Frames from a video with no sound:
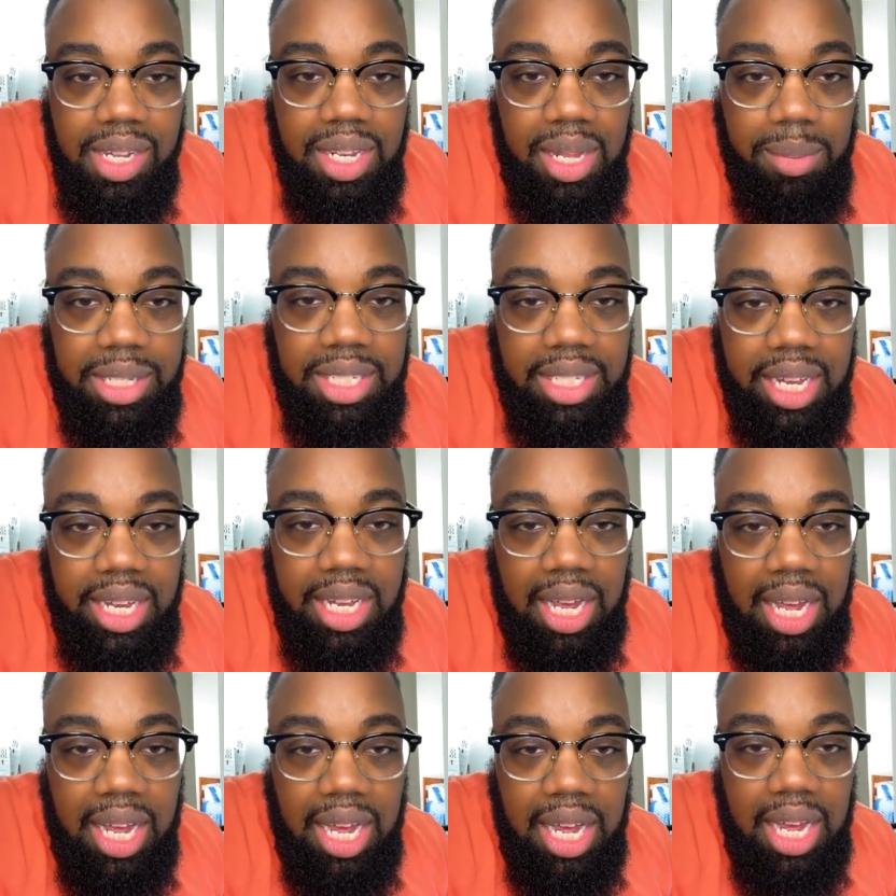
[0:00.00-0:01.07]
Let me see.
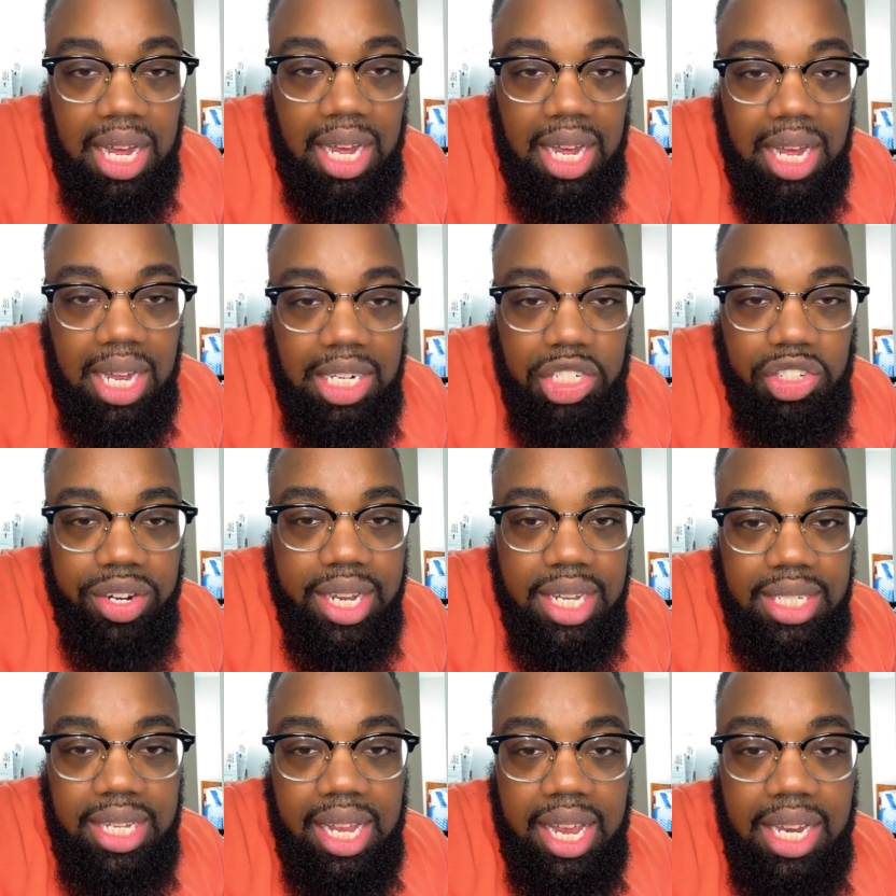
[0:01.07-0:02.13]

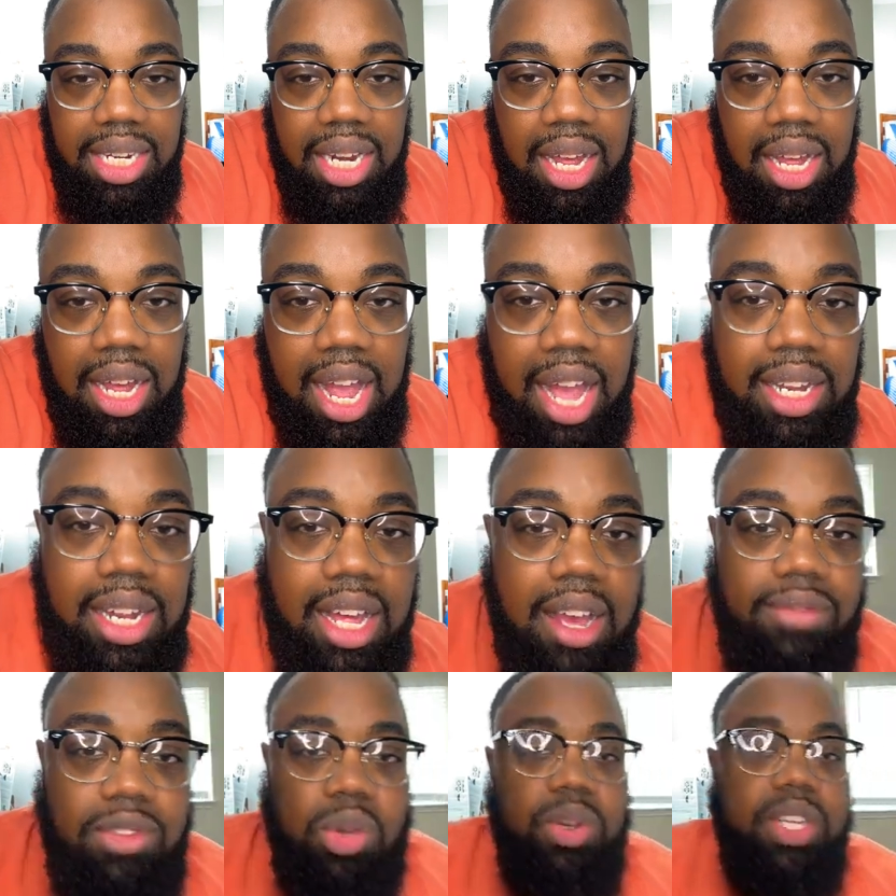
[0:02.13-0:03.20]
Drika said, I
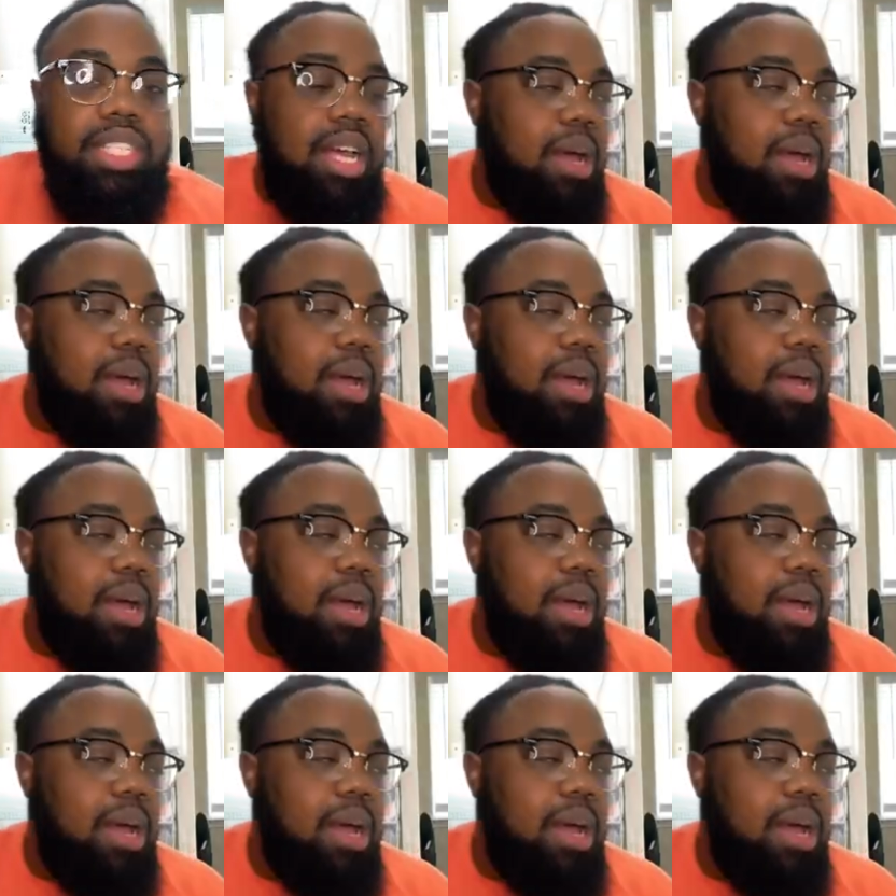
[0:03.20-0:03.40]
love doing